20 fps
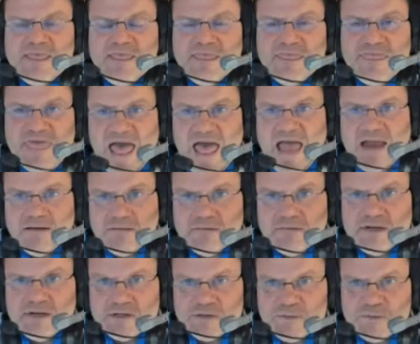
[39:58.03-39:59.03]
That
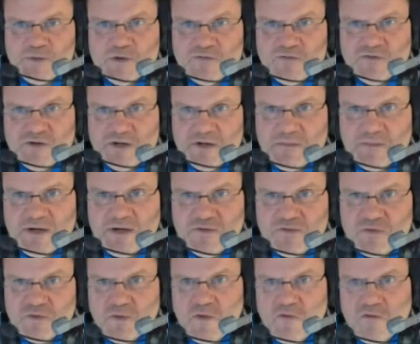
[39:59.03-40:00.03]
is proven to be
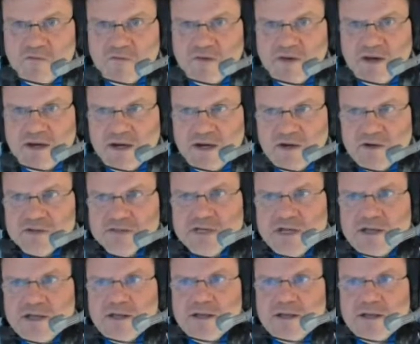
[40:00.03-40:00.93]
true over the years.